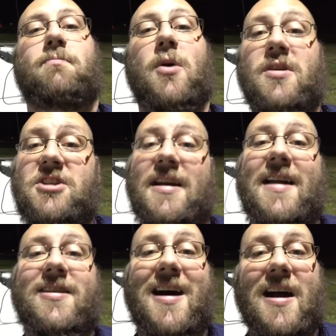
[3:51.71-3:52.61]
But when she
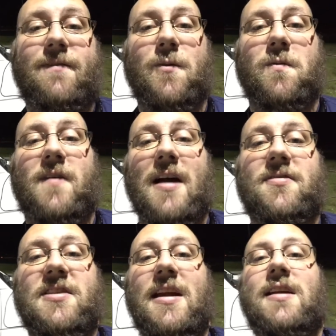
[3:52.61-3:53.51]
got the iPhone
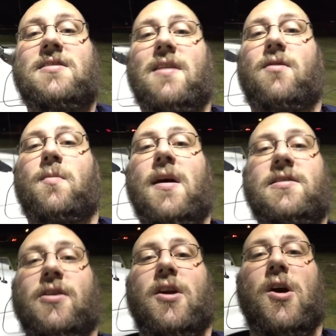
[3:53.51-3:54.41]
5C several
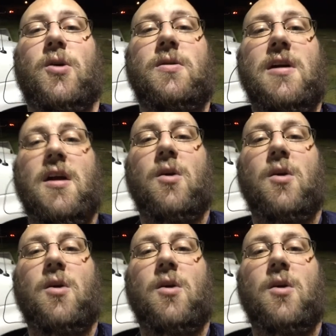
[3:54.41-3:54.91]
months ago,